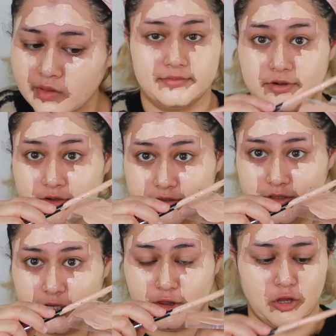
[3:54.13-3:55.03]

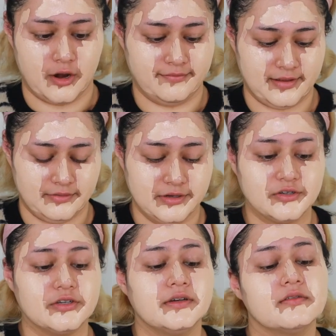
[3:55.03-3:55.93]
There's a lot of
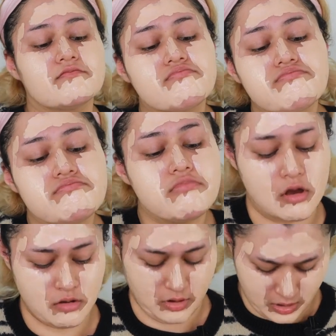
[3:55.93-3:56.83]
foundation.
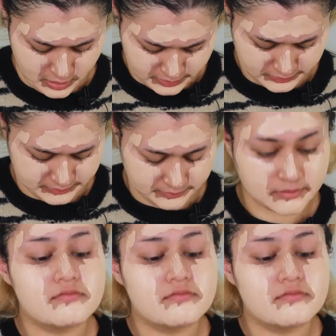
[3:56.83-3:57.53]
Oh gosh.